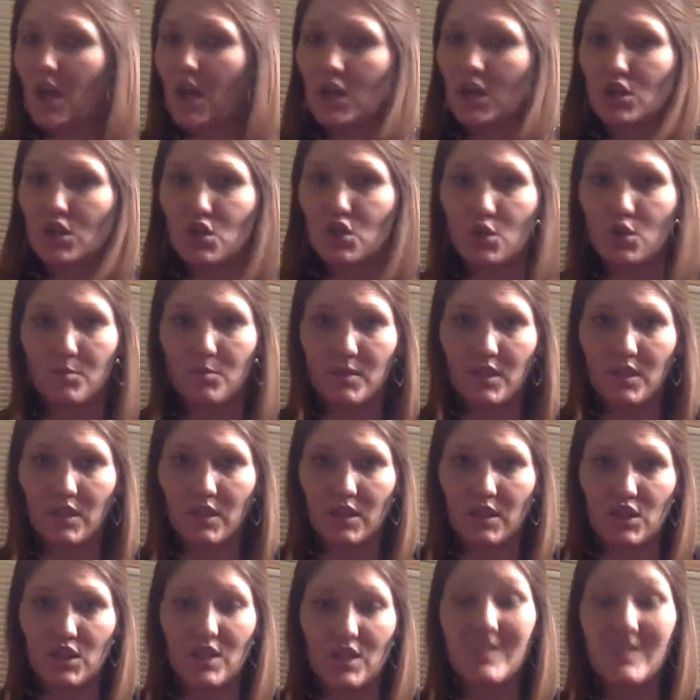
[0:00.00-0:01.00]
super
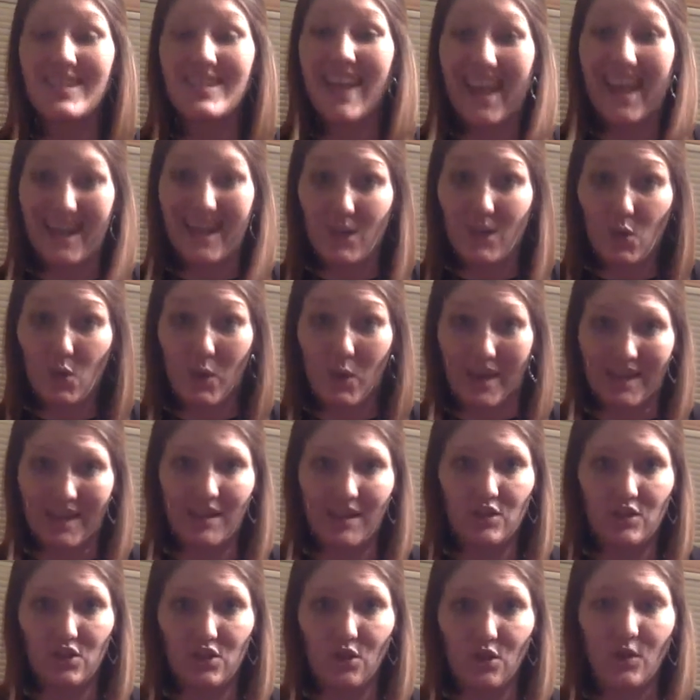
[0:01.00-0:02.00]
delicious and quick
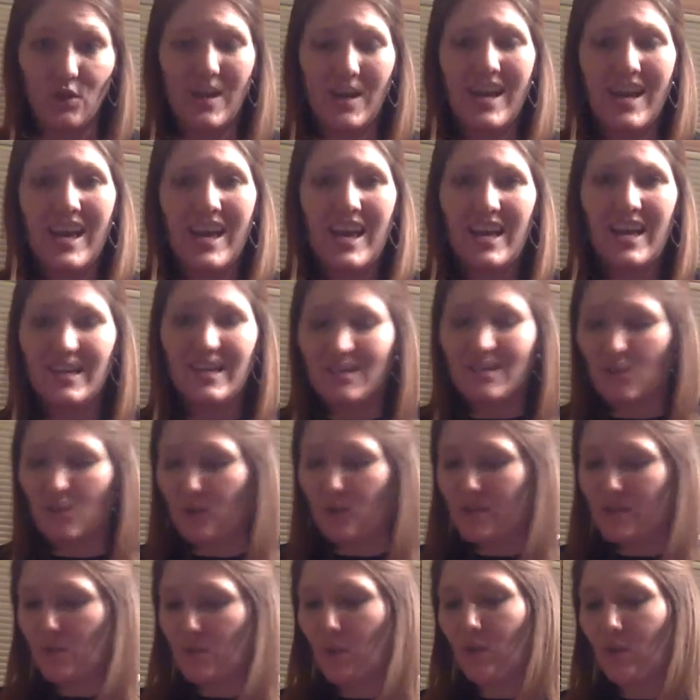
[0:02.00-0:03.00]
too. We
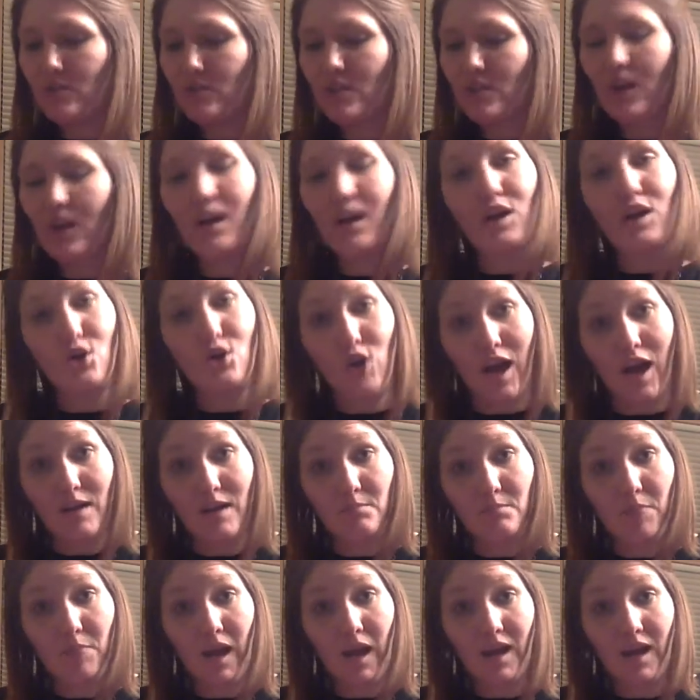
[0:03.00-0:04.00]
always call it a crock
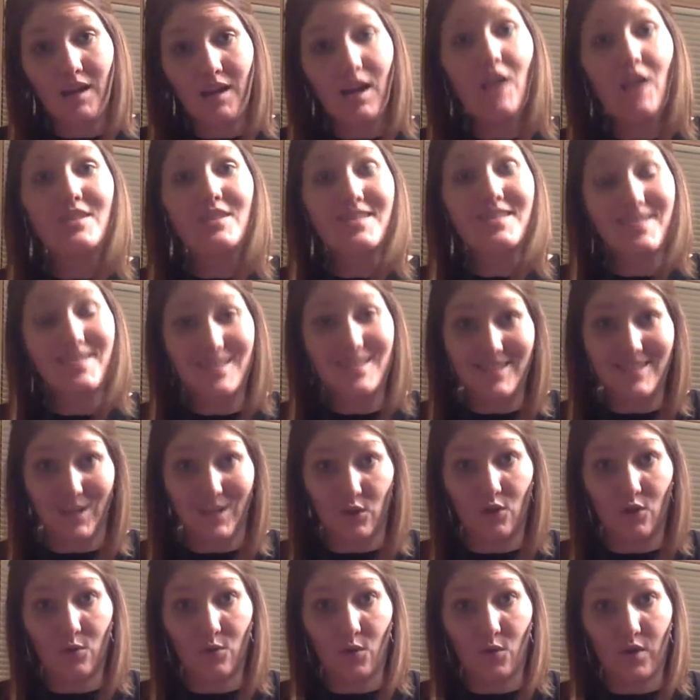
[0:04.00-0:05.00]
pot on
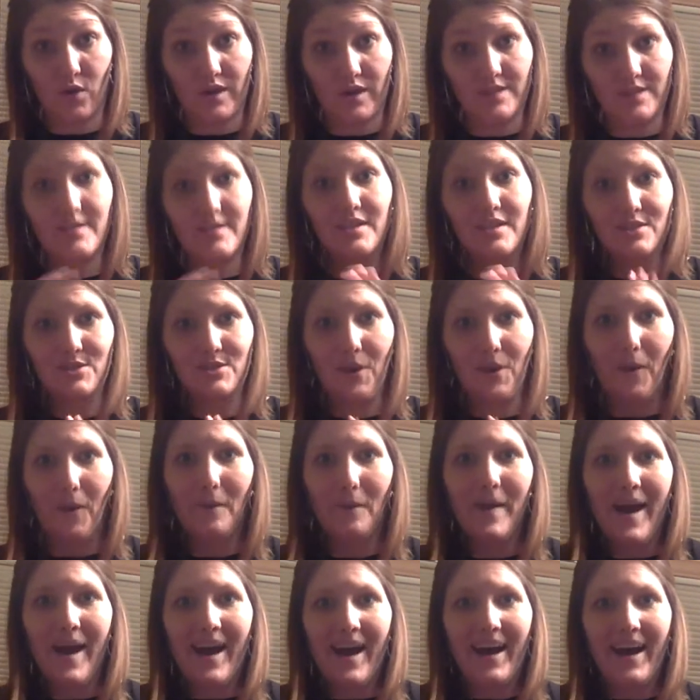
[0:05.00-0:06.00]
steroids. So,
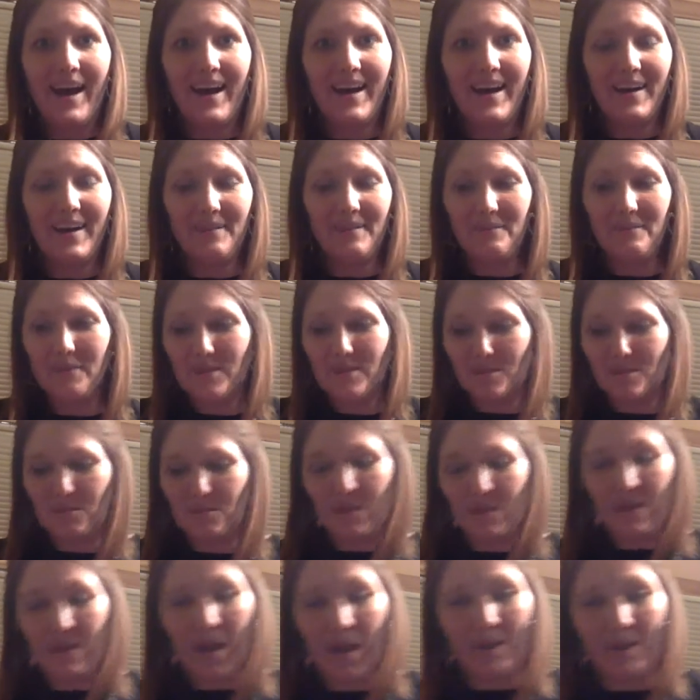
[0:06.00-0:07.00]
which is
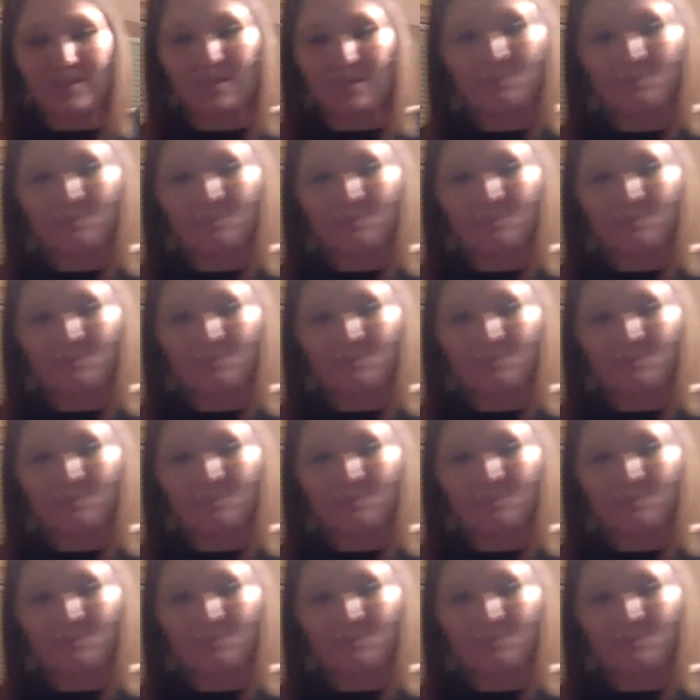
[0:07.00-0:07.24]
pretty awesome.